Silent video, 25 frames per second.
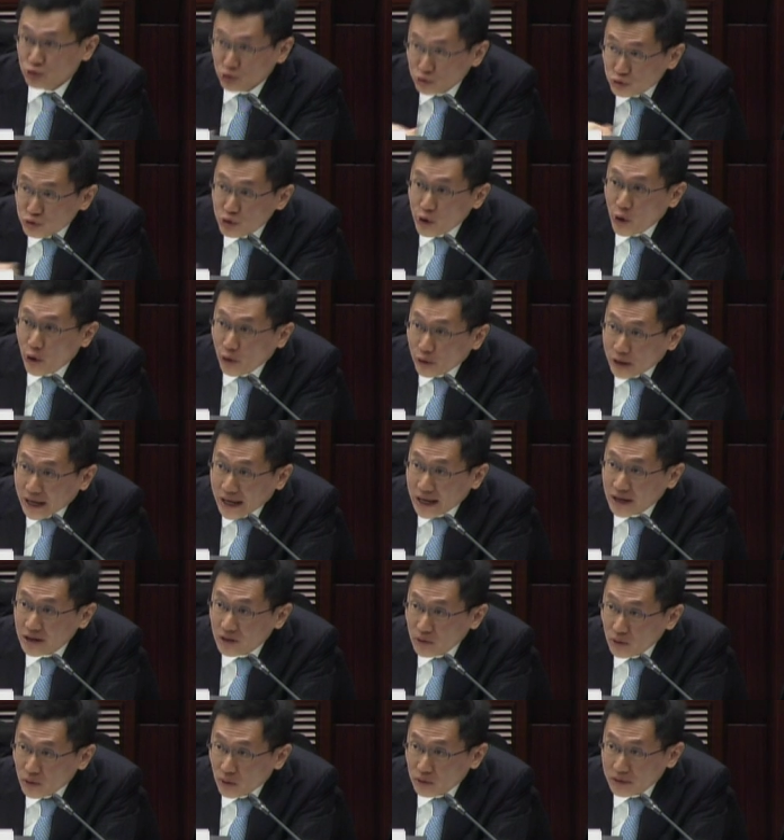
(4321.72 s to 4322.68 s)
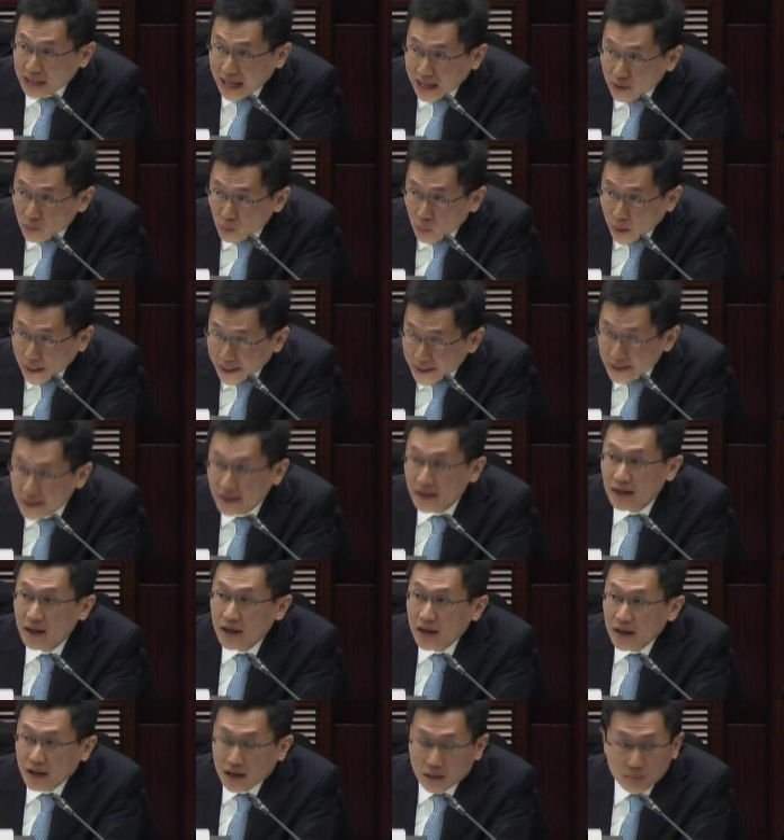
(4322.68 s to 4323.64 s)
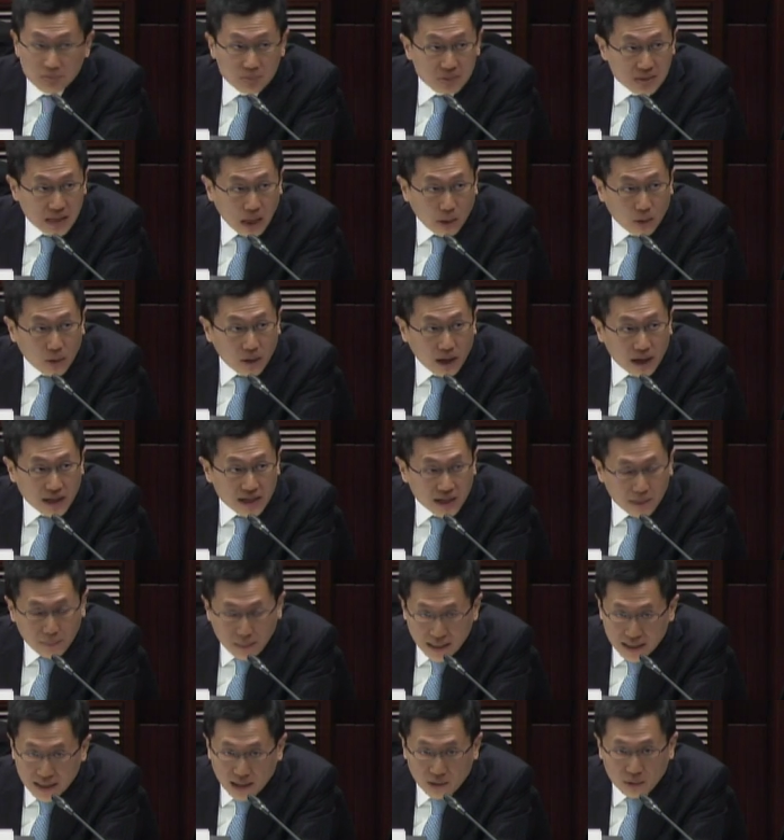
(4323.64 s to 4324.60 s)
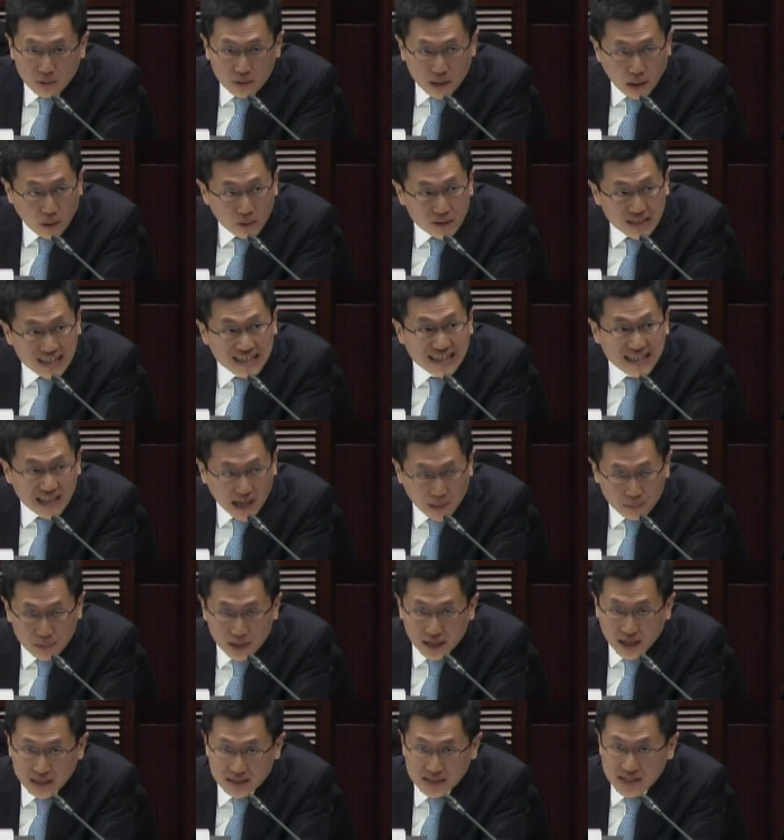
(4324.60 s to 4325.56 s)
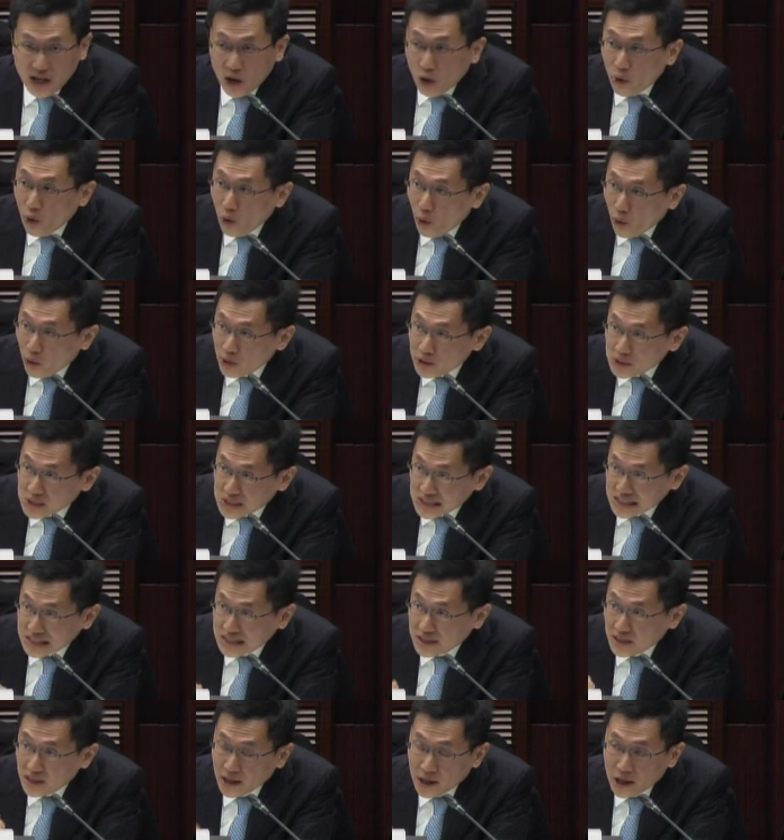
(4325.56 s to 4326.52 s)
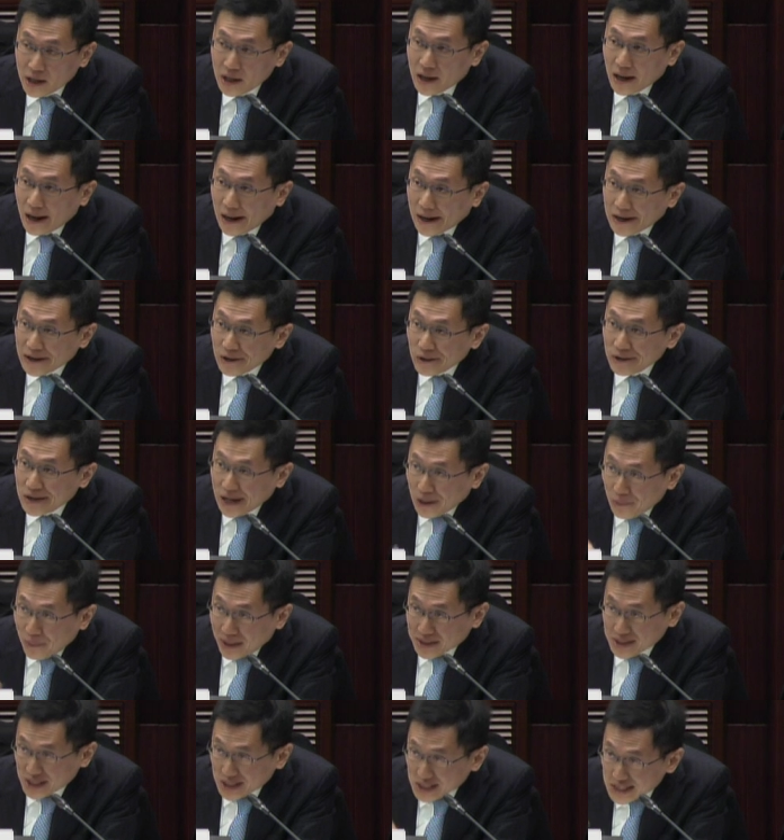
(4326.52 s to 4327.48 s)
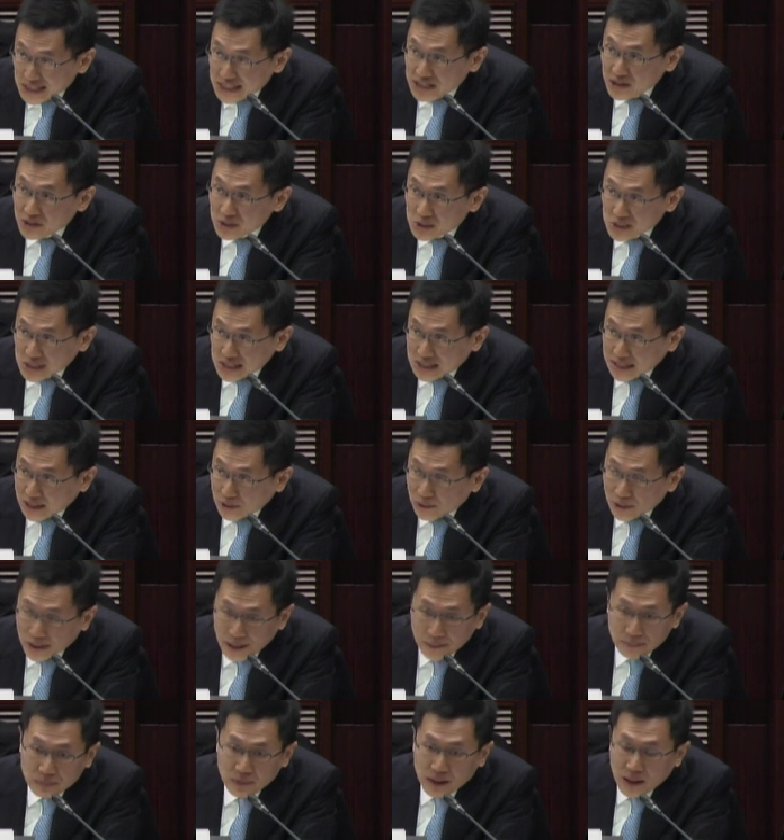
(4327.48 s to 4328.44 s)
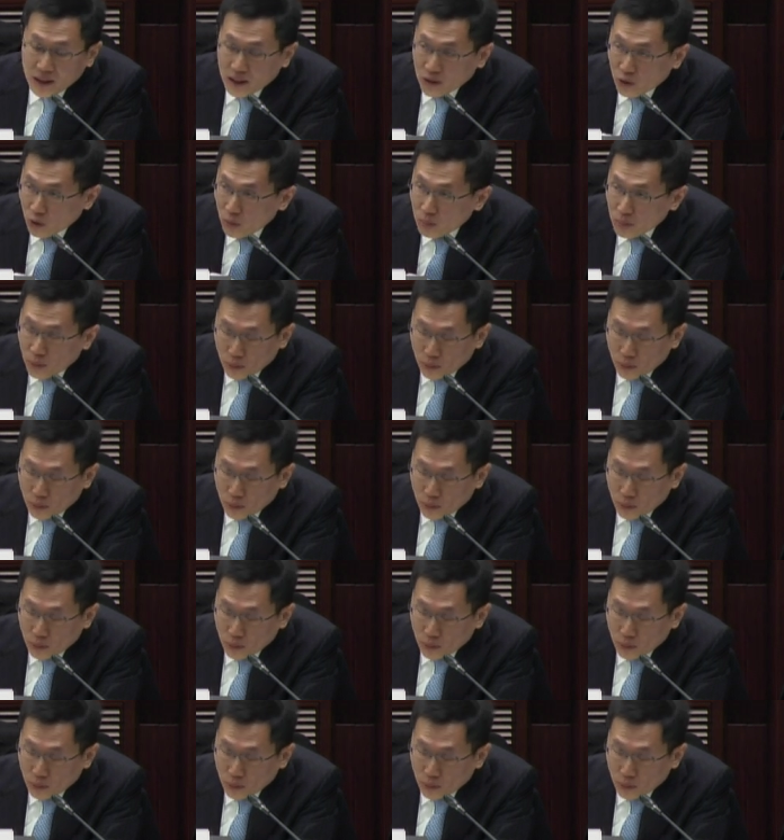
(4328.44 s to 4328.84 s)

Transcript: is an alienation restriction. That is, the flat cannot be assigned